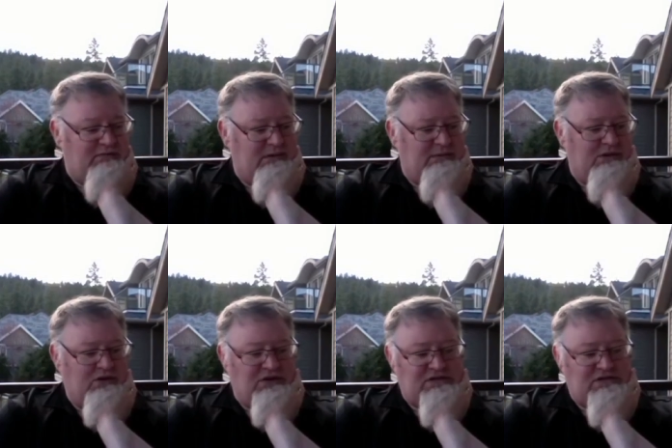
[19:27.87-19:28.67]
So
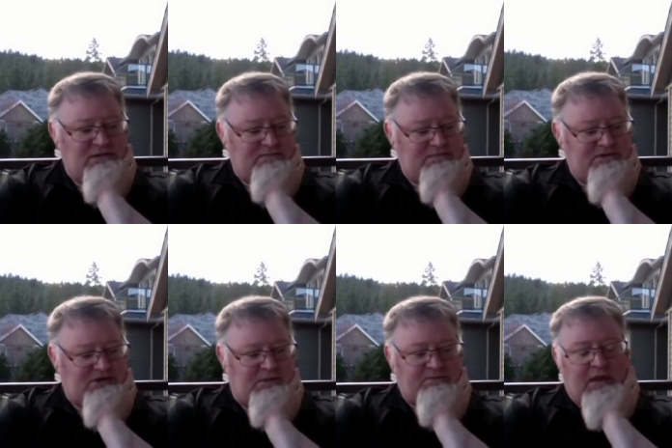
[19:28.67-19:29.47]
so the
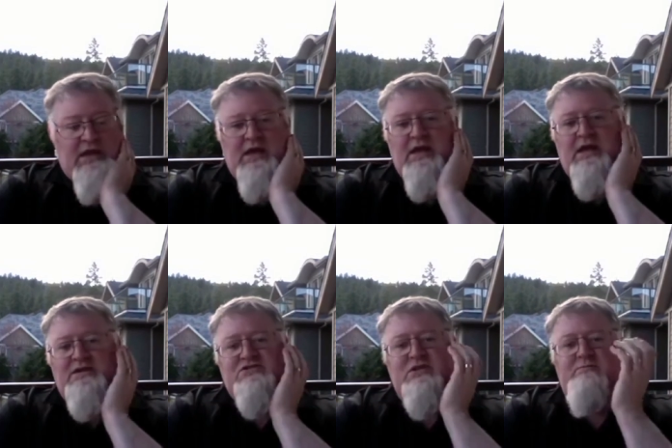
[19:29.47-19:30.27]
plan is,
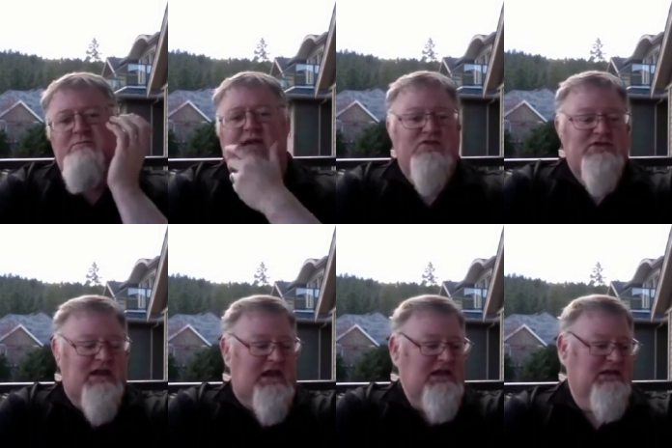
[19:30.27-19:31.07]
that's what I have for
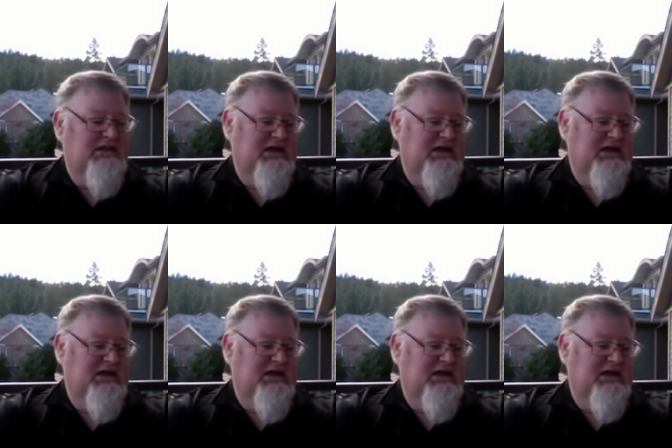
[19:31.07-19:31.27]
today.